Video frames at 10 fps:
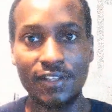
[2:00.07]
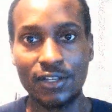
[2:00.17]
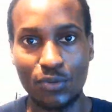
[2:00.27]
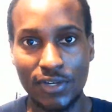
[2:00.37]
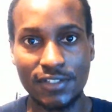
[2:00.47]

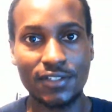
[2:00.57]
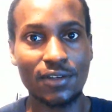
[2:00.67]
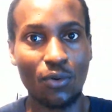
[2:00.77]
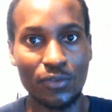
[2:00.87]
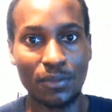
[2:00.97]
liquidity
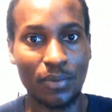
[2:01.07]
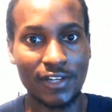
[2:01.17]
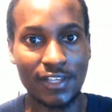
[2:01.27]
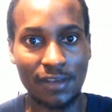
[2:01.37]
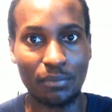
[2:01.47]
on the
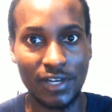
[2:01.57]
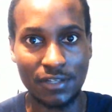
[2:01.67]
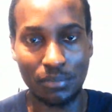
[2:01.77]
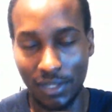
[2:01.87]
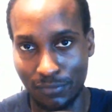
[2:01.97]
Pancake Bunny
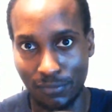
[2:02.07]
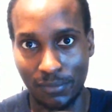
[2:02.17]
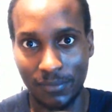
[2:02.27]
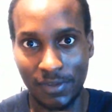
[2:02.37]
platform.